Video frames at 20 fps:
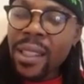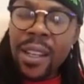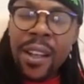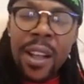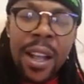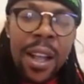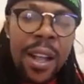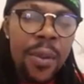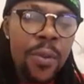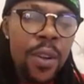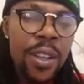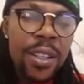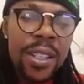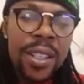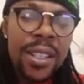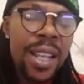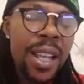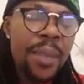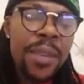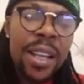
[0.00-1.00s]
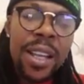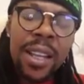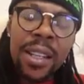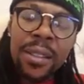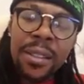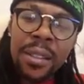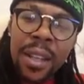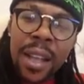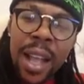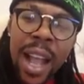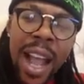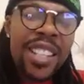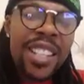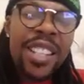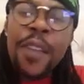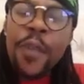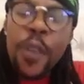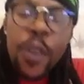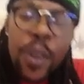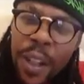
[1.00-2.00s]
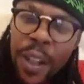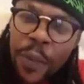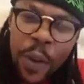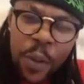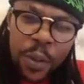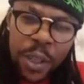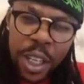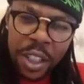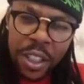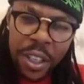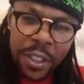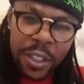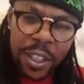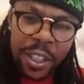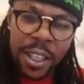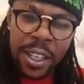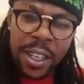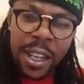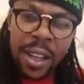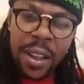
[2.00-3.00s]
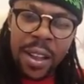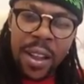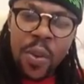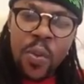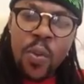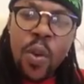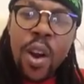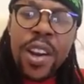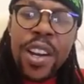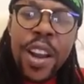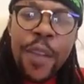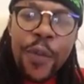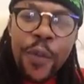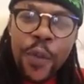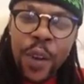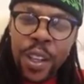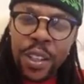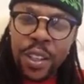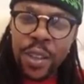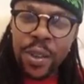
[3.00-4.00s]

What's his name again? And several other foundations you see there. What difference